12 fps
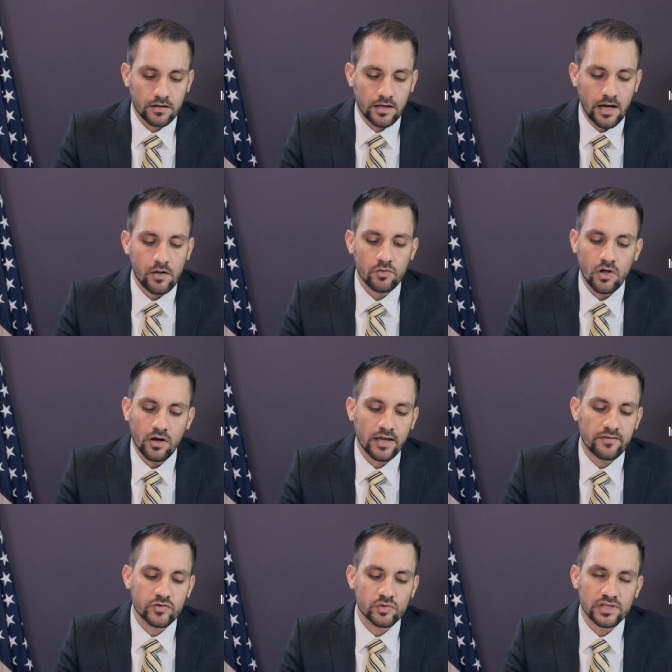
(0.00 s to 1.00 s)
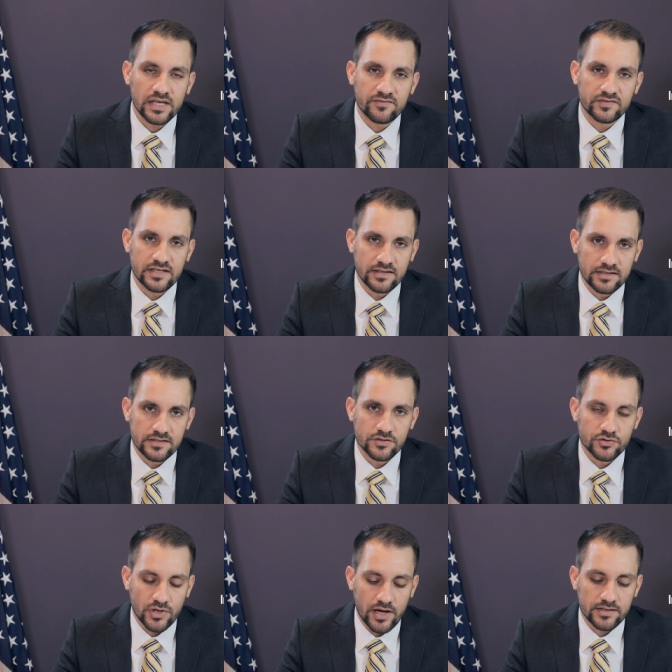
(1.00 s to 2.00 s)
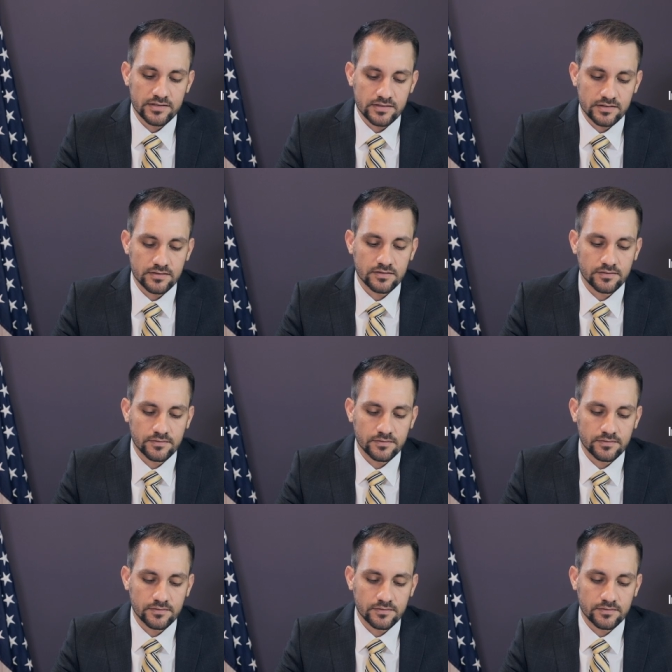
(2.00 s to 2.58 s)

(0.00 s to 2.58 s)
How long have you lived at this address?